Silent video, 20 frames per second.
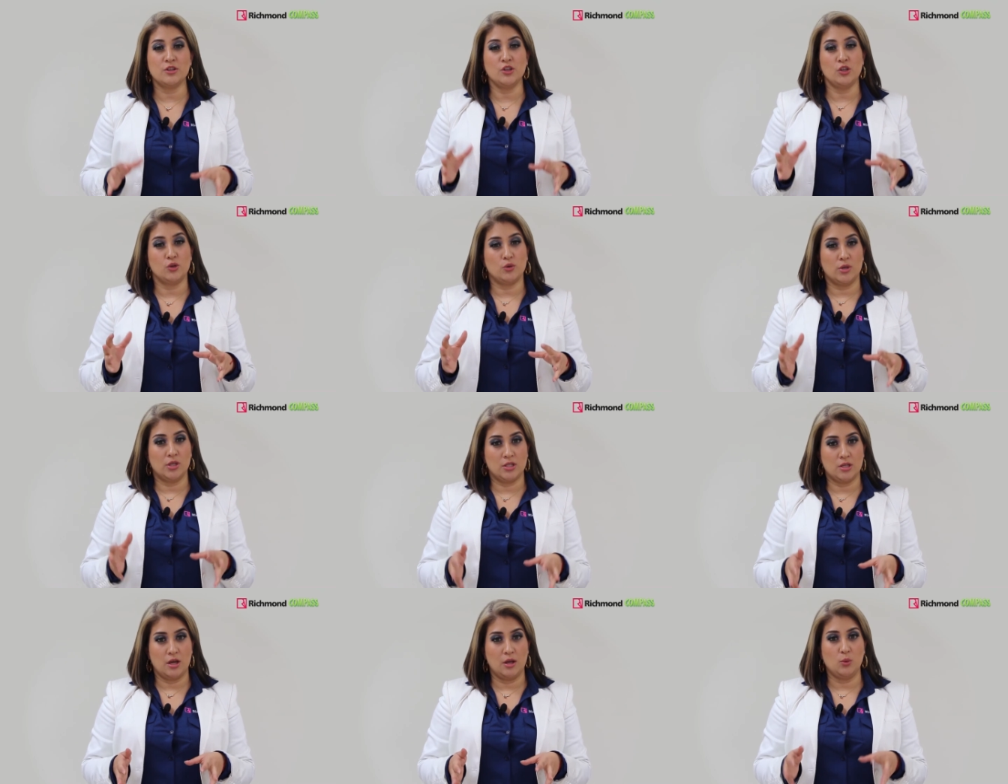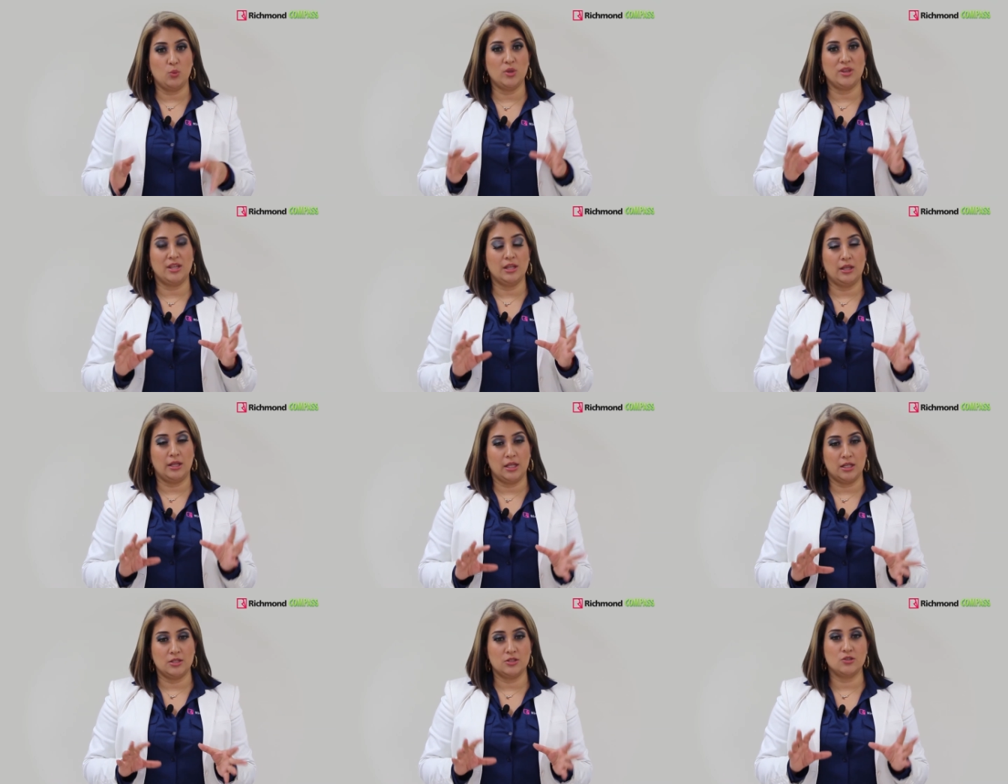you are done with the
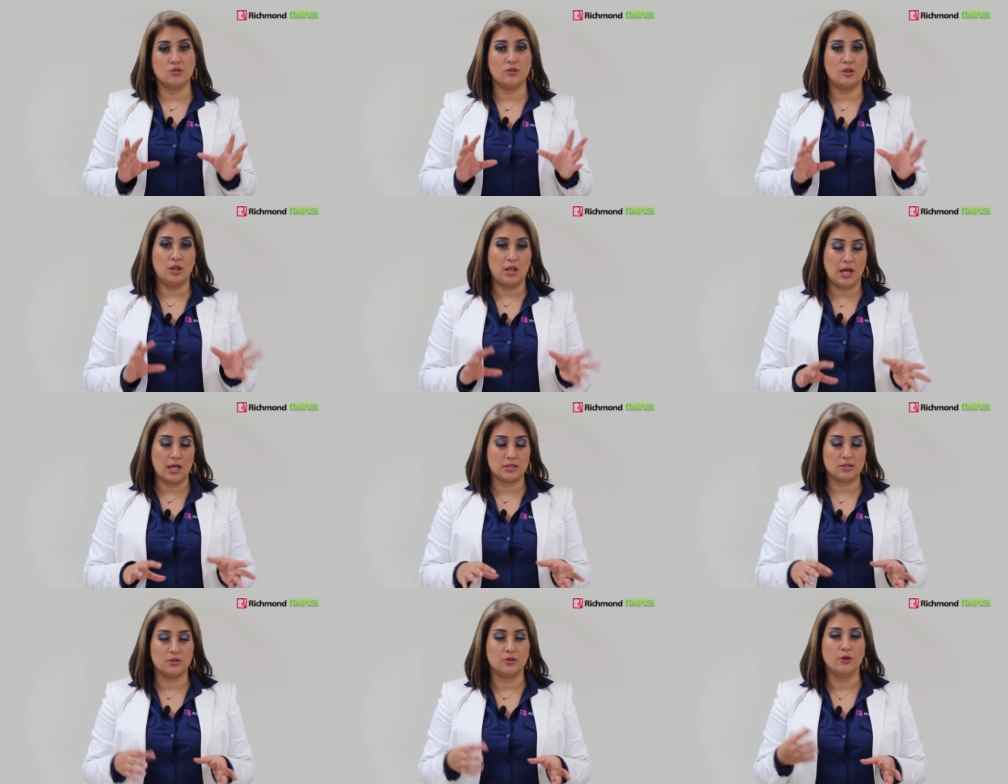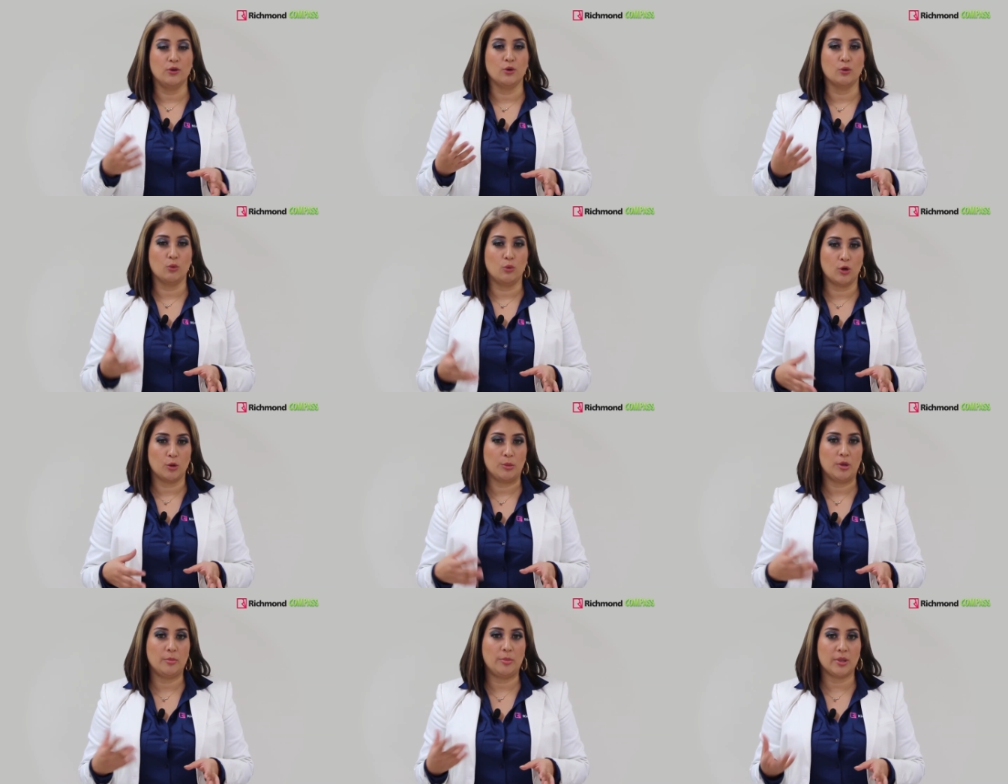leading to the lesson or
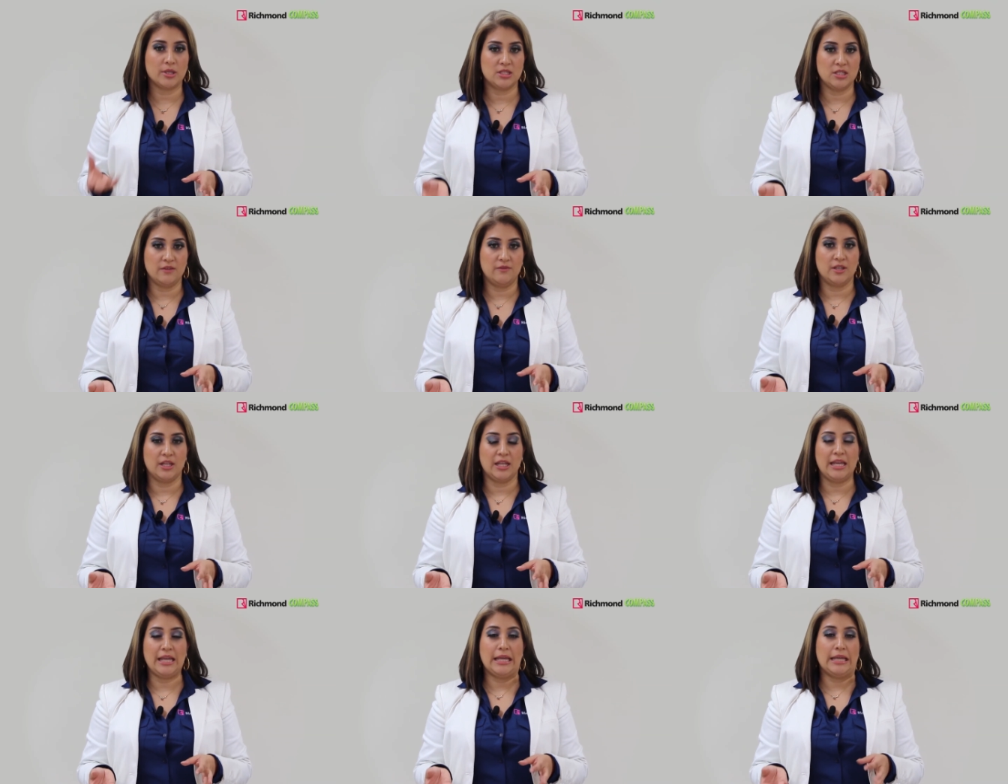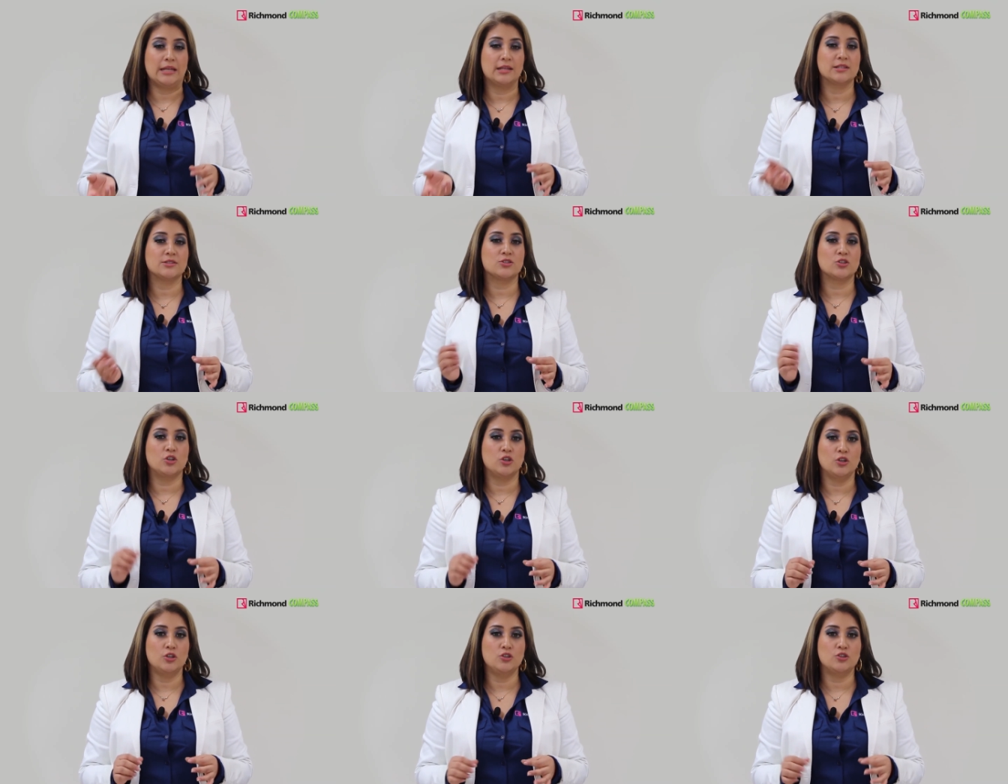warm-up activity, it is
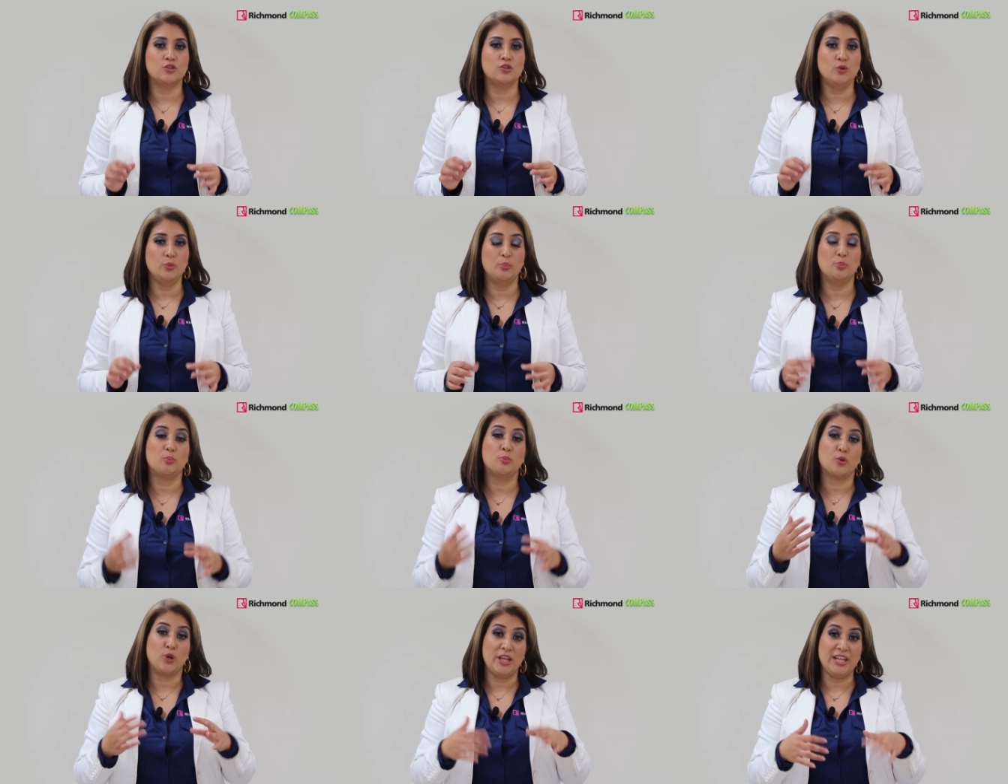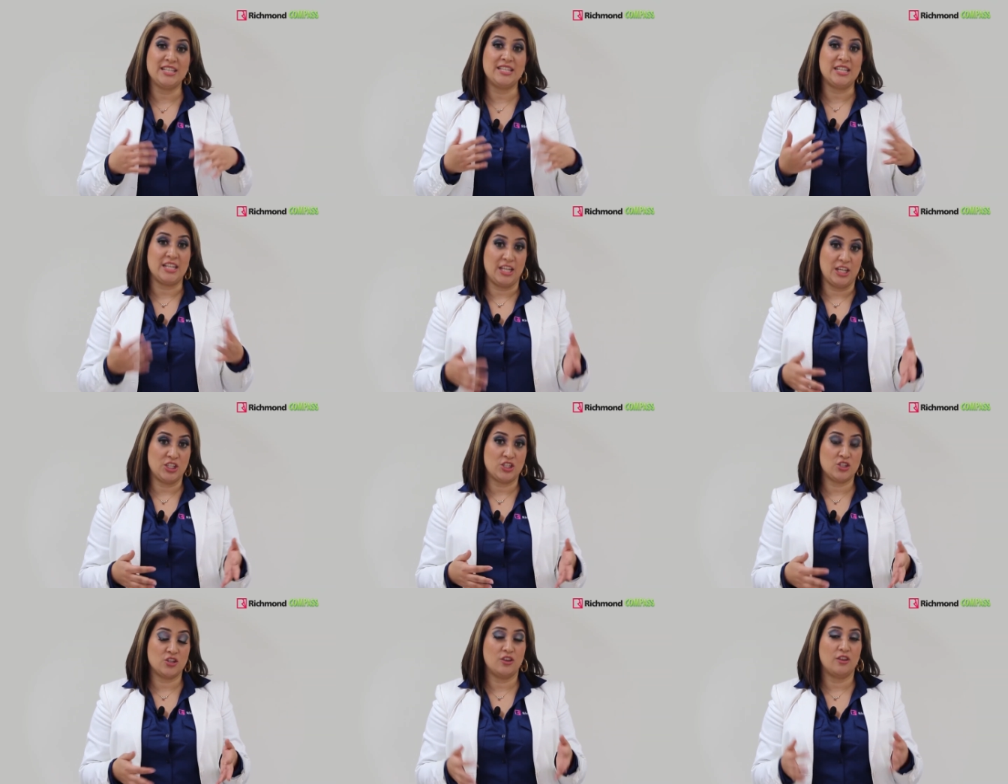good to
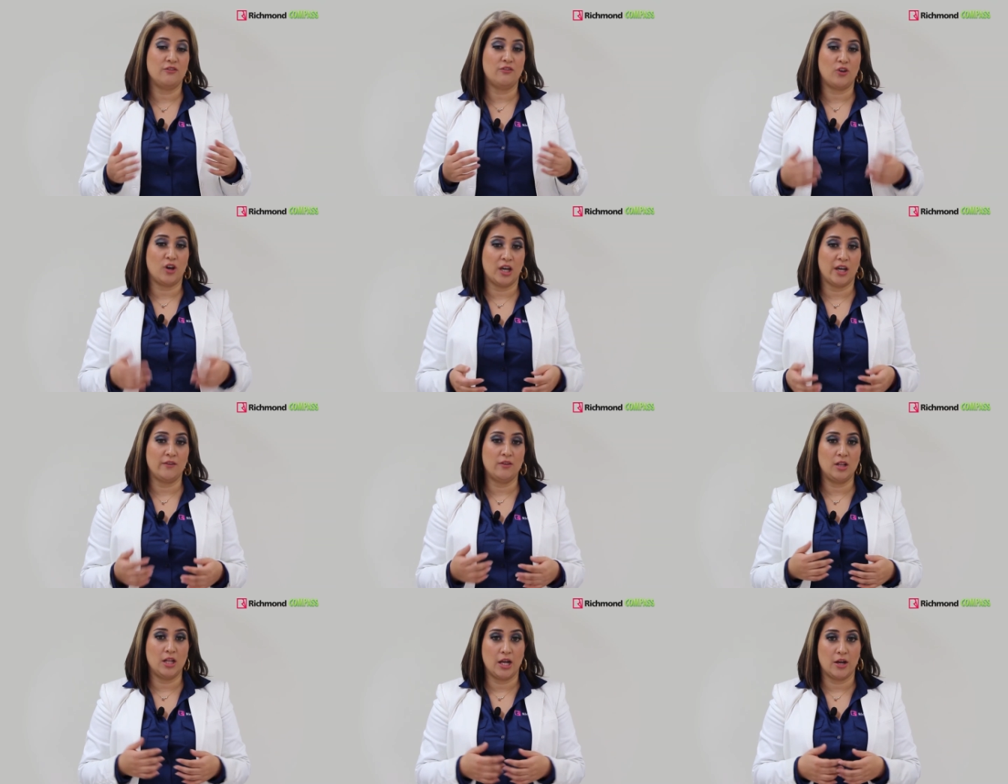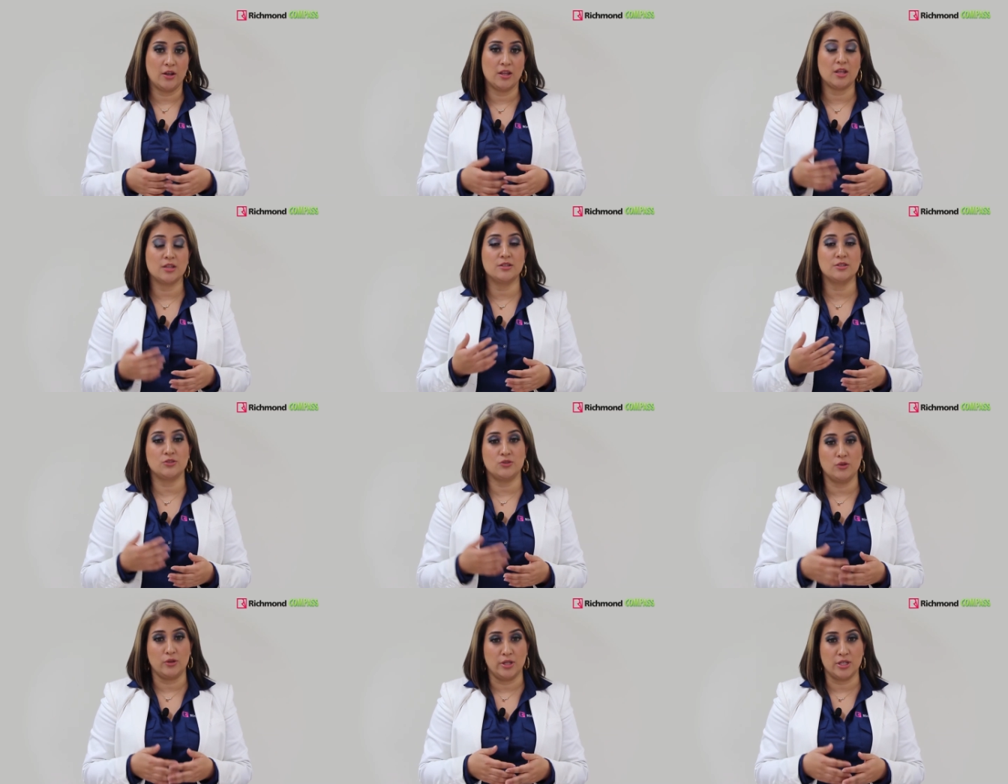pre-teach the vocabulary that the
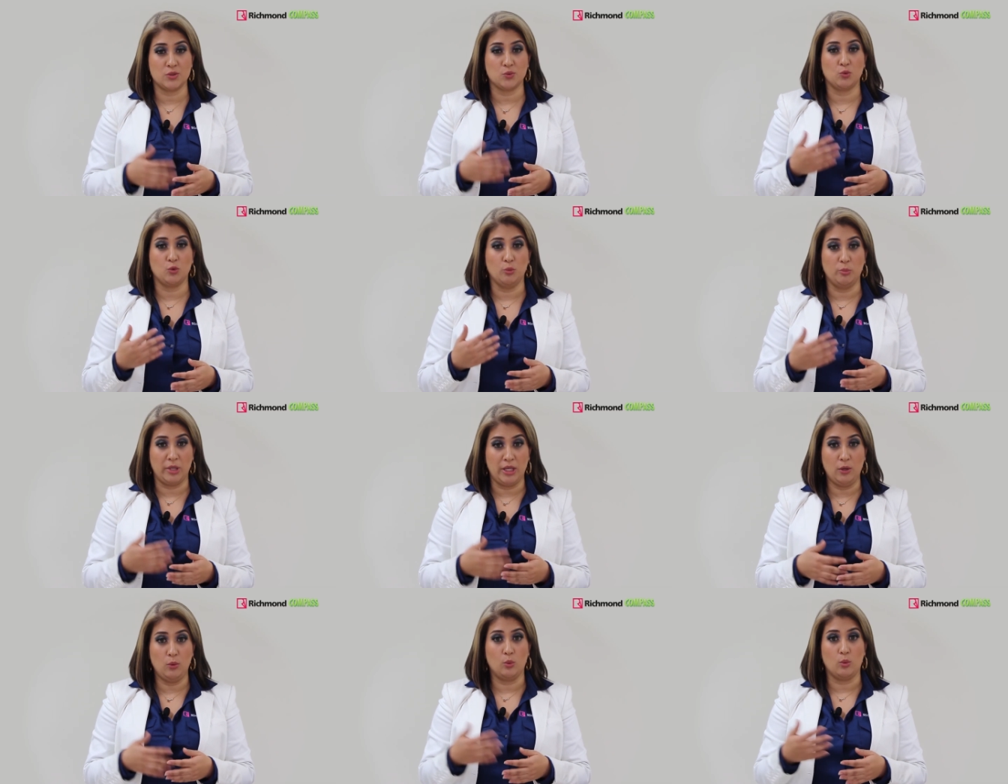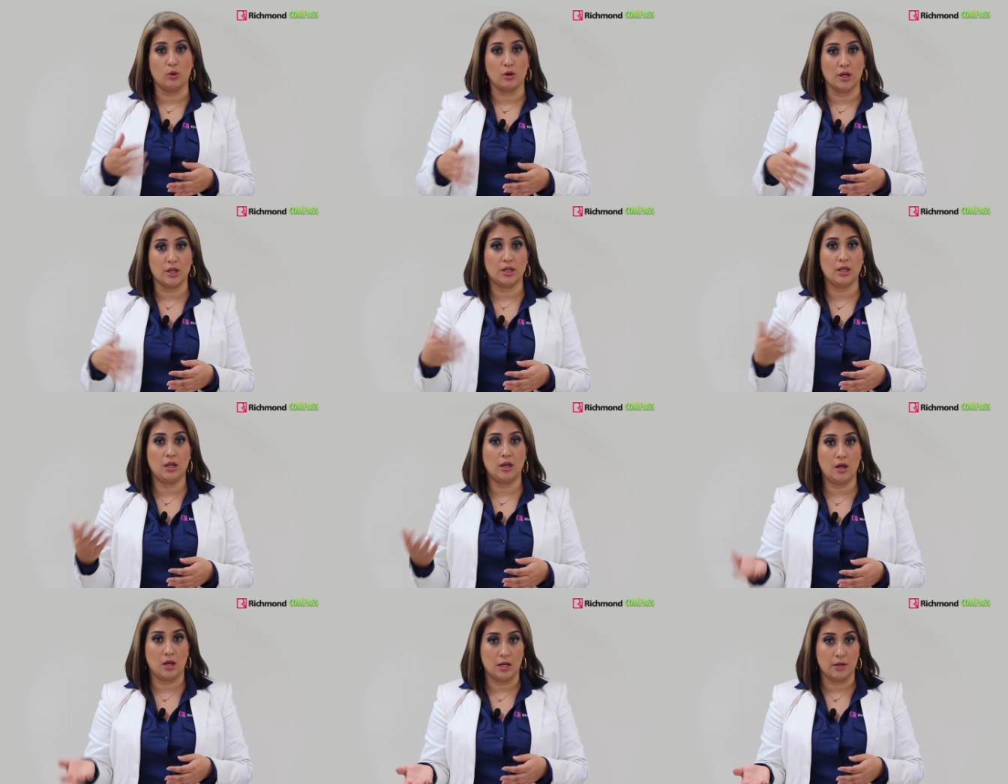students will be
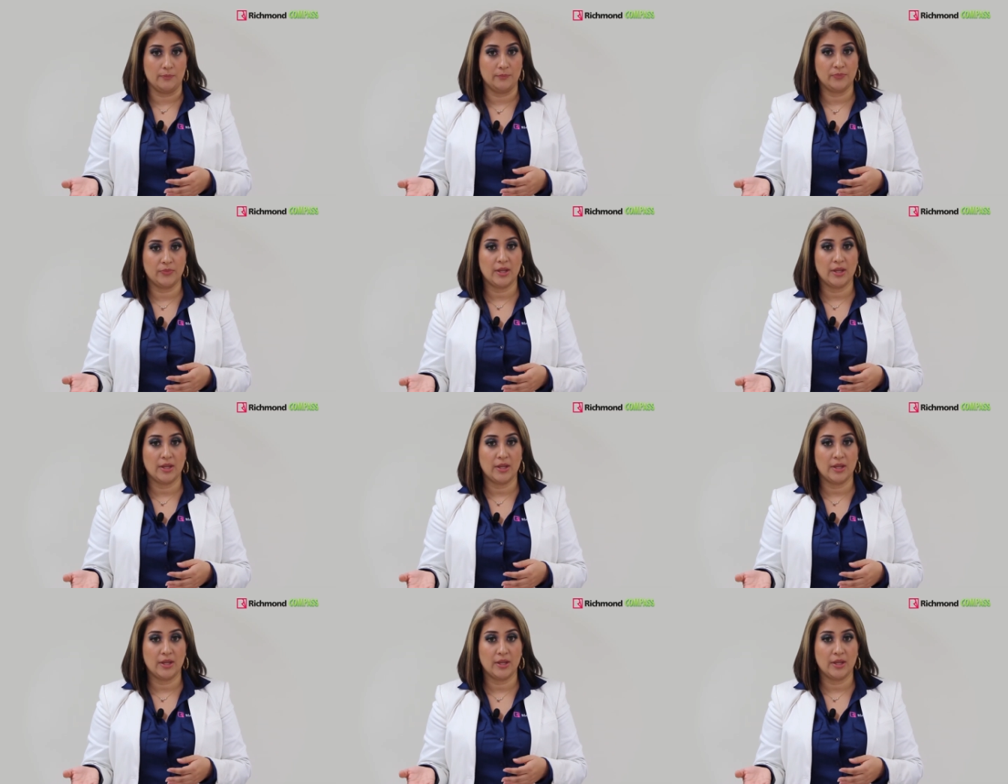working on.